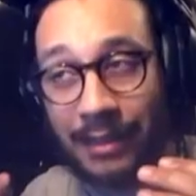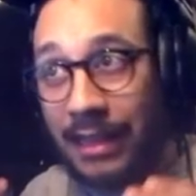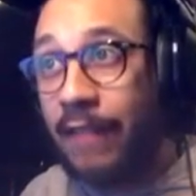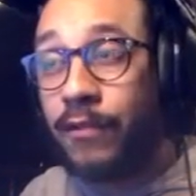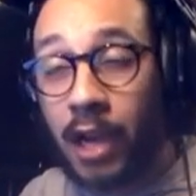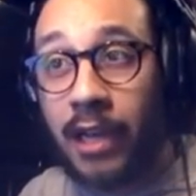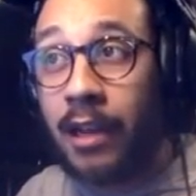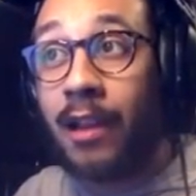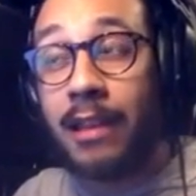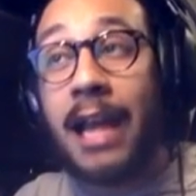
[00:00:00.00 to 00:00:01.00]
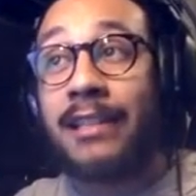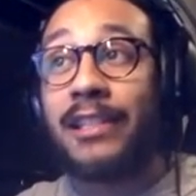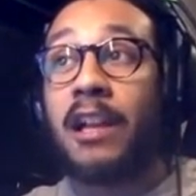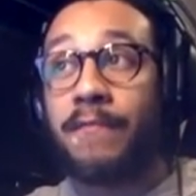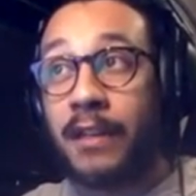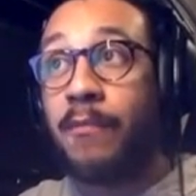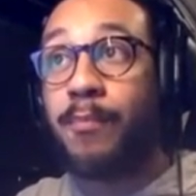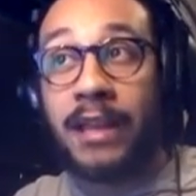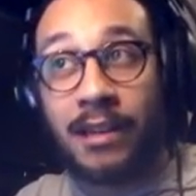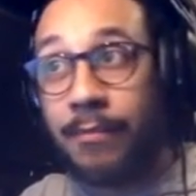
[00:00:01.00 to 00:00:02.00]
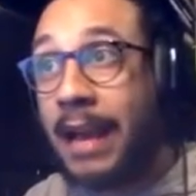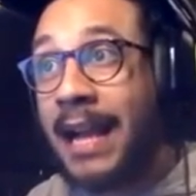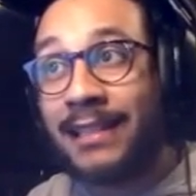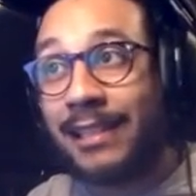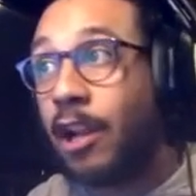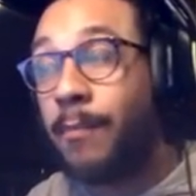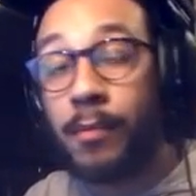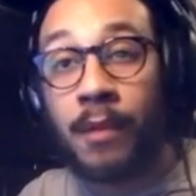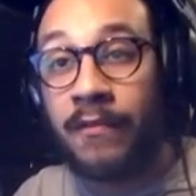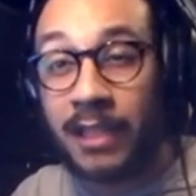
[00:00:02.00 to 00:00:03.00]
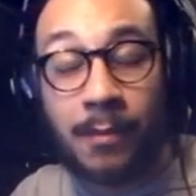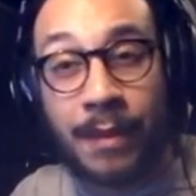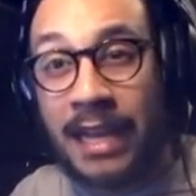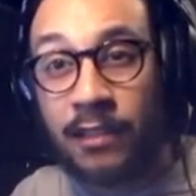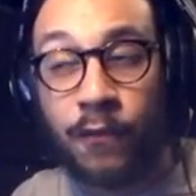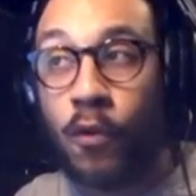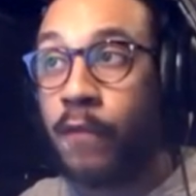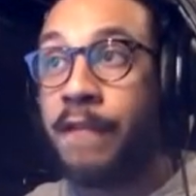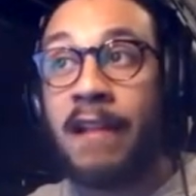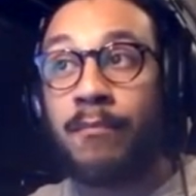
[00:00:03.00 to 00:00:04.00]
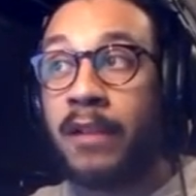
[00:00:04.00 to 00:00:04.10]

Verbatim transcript: They've done a lot of stuff in the past couple months, in the past 4 or 5